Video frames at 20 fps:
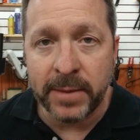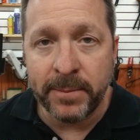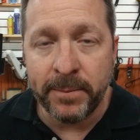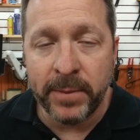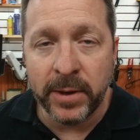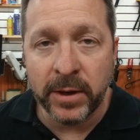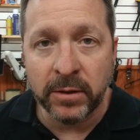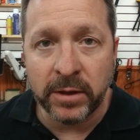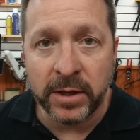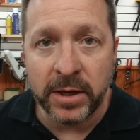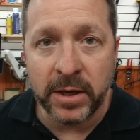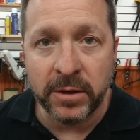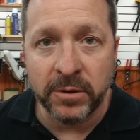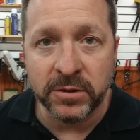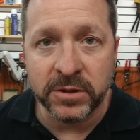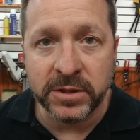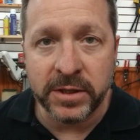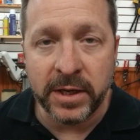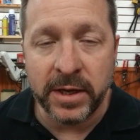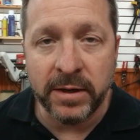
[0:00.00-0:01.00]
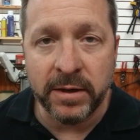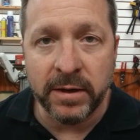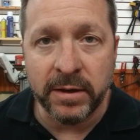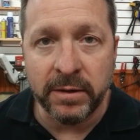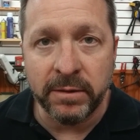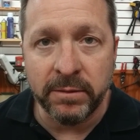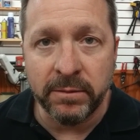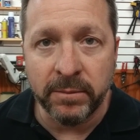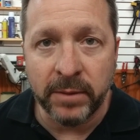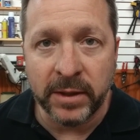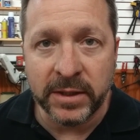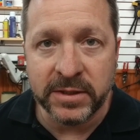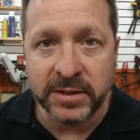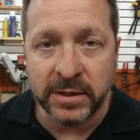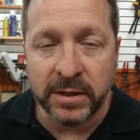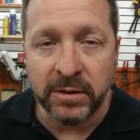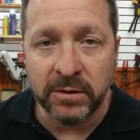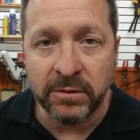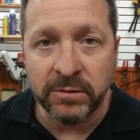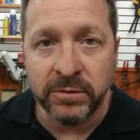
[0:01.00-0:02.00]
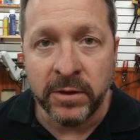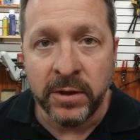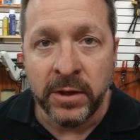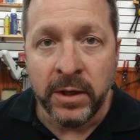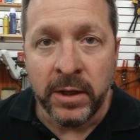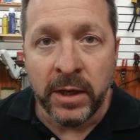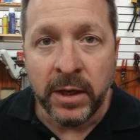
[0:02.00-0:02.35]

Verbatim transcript: I barely understand it myself.